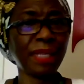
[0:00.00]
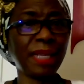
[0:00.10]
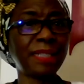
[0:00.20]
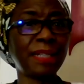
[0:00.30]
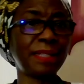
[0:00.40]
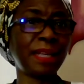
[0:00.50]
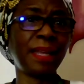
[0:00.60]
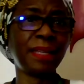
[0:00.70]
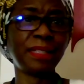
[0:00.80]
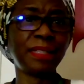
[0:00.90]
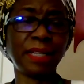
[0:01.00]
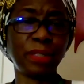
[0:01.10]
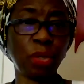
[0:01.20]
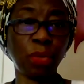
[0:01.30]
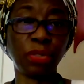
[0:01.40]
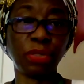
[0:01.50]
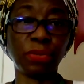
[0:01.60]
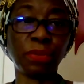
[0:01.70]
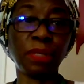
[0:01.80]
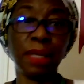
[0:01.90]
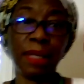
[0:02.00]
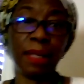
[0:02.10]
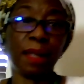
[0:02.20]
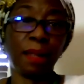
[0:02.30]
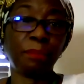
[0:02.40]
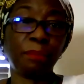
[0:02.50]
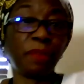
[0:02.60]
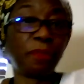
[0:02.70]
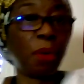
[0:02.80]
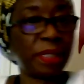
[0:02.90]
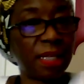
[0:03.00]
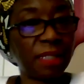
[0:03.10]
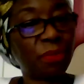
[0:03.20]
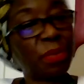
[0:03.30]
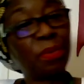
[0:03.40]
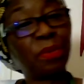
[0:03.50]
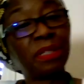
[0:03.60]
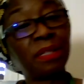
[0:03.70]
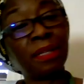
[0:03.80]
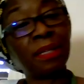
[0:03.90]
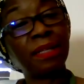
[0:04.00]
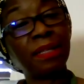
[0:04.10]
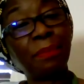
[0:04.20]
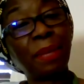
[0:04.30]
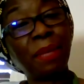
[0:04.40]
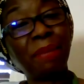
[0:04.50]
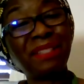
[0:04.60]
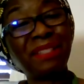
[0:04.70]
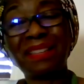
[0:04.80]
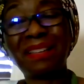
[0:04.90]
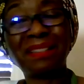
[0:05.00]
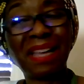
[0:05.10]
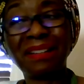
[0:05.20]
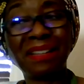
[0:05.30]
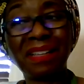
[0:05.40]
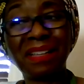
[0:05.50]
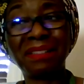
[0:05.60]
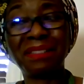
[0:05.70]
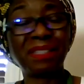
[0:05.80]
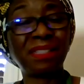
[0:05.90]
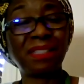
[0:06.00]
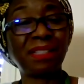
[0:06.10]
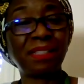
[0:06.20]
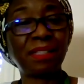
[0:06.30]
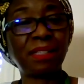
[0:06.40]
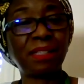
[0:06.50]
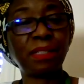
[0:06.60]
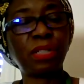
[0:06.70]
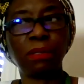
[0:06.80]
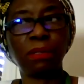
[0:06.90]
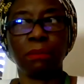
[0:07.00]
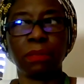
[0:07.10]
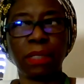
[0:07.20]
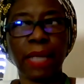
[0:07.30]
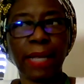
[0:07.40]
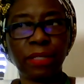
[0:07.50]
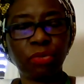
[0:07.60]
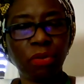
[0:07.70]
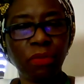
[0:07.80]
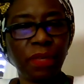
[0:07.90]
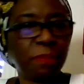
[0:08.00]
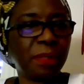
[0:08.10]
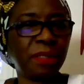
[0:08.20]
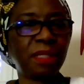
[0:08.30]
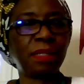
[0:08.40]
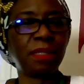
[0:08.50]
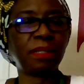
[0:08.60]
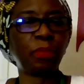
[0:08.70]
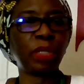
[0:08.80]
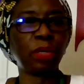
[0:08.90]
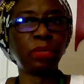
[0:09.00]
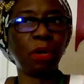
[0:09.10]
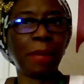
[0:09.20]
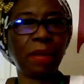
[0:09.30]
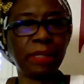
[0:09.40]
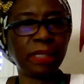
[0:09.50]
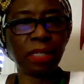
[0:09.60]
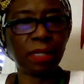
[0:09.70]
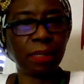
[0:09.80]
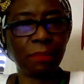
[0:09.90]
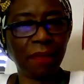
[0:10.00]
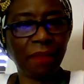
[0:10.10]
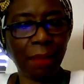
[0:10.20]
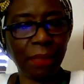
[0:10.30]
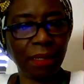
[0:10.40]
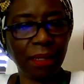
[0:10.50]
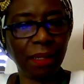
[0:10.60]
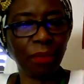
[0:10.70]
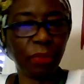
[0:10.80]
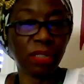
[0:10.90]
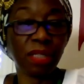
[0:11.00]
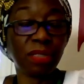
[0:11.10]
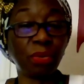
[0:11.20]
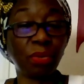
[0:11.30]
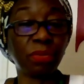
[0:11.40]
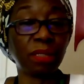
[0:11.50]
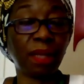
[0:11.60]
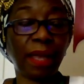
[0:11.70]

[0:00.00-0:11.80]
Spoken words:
And as I told you before we started recording, that my mom is an Anglican. She has a strong faith, but we don't talk about religion in my family. We just don't.